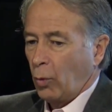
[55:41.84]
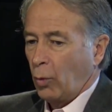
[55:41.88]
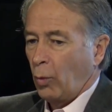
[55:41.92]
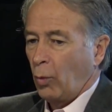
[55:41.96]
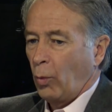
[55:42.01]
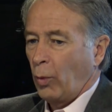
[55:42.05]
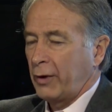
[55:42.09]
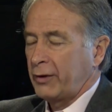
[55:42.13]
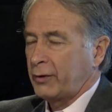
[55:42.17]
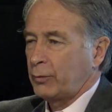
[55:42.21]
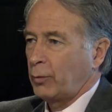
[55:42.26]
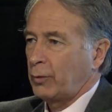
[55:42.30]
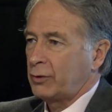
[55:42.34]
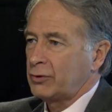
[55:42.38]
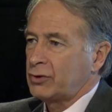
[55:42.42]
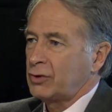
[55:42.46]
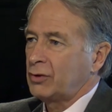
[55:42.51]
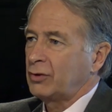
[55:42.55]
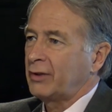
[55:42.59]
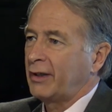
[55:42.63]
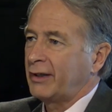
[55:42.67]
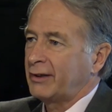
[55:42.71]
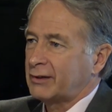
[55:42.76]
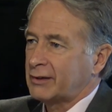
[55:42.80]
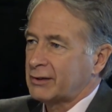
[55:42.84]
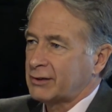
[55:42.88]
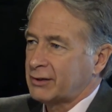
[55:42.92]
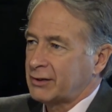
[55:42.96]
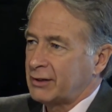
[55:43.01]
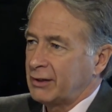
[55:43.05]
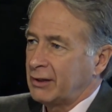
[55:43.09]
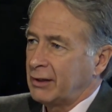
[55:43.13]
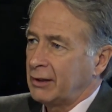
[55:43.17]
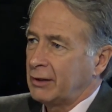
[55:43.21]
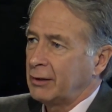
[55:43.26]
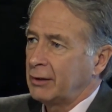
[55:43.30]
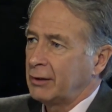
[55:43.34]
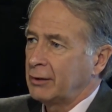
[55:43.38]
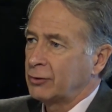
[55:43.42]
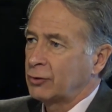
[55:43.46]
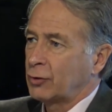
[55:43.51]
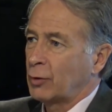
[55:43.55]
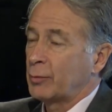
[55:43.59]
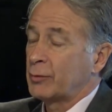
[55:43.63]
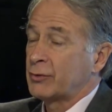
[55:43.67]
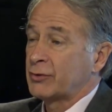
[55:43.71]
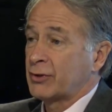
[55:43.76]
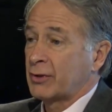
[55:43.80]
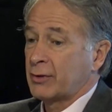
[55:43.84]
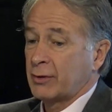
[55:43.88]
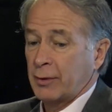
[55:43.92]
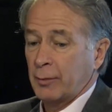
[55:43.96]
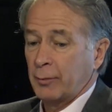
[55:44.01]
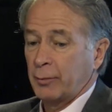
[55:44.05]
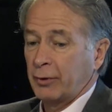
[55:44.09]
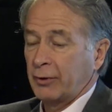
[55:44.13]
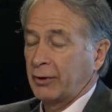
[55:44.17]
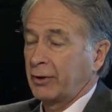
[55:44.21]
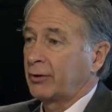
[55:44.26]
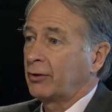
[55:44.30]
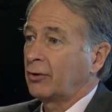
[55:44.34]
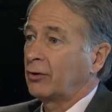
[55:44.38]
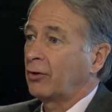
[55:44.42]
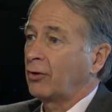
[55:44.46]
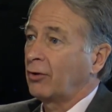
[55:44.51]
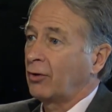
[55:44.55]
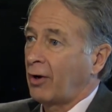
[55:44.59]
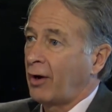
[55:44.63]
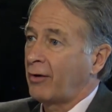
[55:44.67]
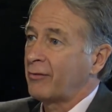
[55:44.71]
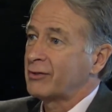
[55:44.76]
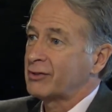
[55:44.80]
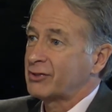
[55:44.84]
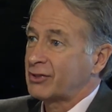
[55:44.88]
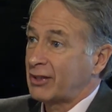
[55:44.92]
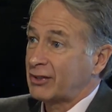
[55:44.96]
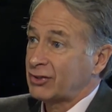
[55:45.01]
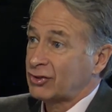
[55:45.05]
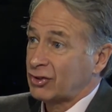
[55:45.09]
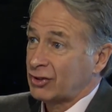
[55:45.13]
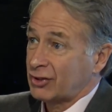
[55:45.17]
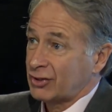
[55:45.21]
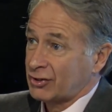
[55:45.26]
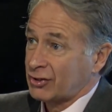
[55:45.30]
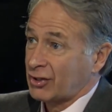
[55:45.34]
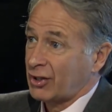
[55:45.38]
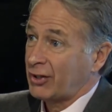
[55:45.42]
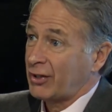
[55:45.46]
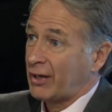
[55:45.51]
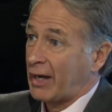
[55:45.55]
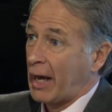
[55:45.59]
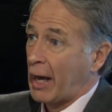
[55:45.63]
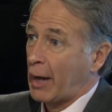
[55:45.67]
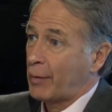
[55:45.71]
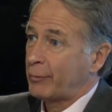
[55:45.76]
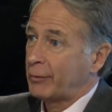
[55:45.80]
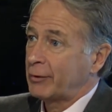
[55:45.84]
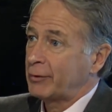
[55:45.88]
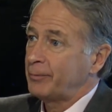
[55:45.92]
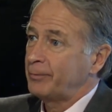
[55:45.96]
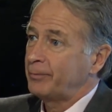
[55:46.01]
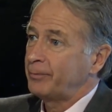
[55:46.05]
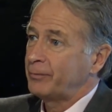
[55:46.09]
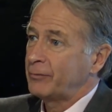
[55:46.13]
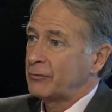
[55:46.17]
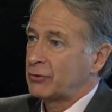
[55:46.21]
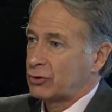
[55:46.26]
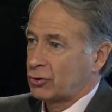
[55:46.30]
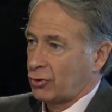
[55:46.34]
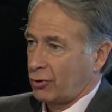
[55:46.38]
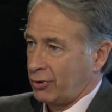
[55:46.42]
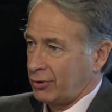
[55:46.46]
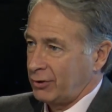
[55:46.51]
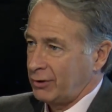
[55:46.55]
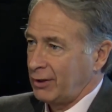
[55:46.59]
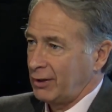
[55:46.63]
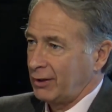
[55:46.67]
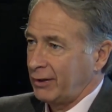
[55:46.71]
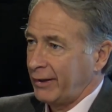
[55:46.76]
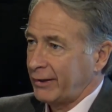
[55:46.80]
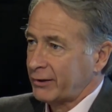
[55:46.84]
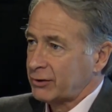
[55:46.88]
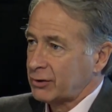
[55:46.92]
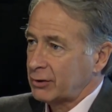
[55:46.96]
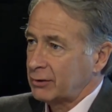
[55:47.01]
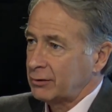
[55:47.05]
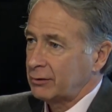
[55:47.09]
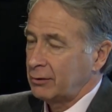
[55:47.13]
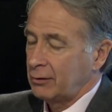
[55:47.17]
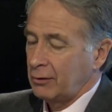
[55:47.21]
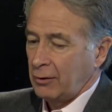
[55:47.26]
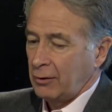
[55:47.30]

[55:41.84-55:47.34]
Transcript: What would you like to see in terms of the political conversation that's going to happen during the election?